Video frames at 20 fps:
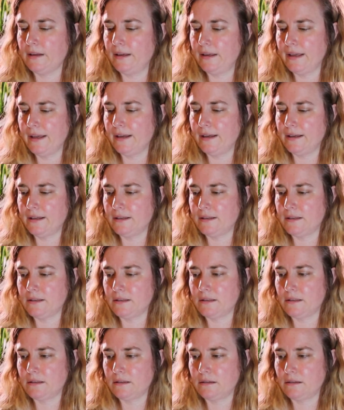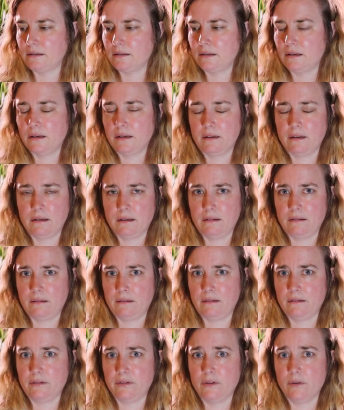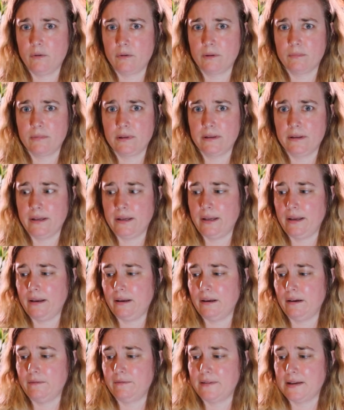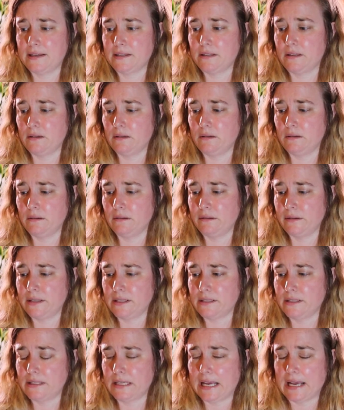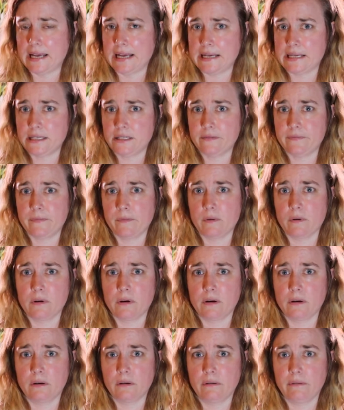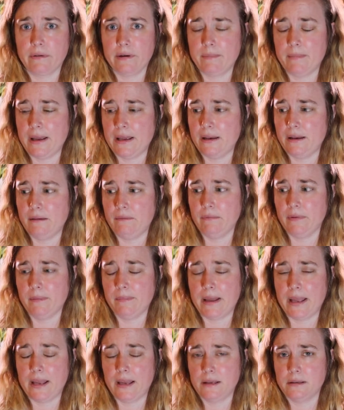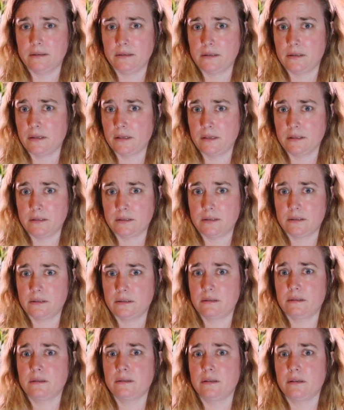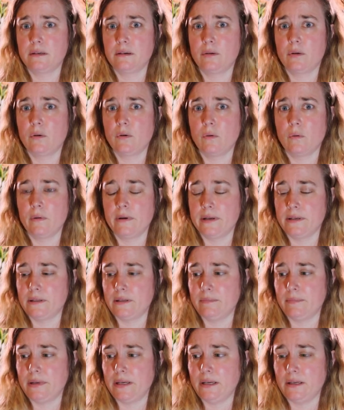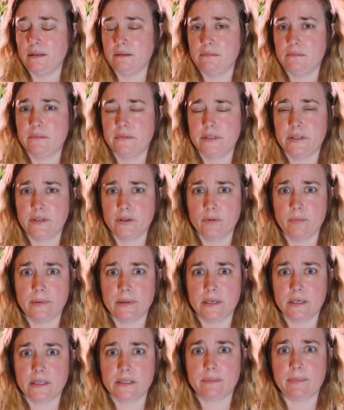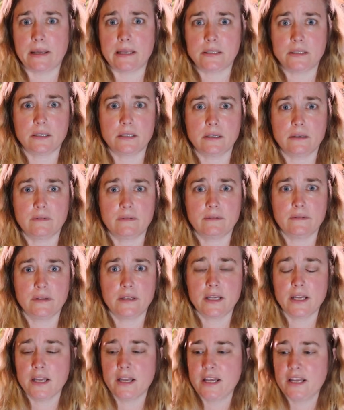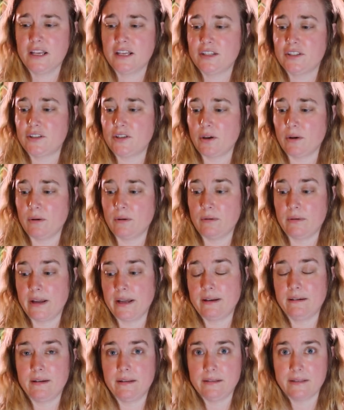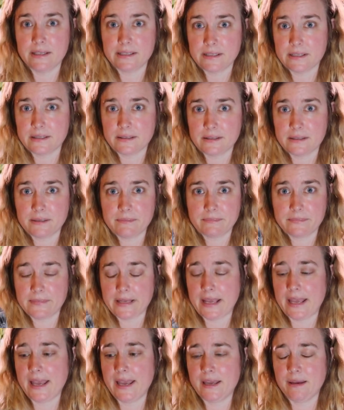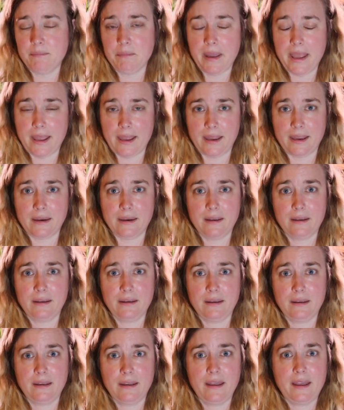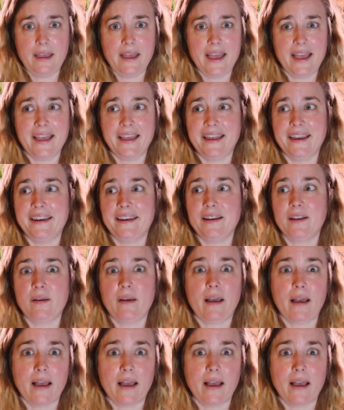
And normally a vessel this size for cremated remains is going to be stupid expensive. So, and this is handmade, and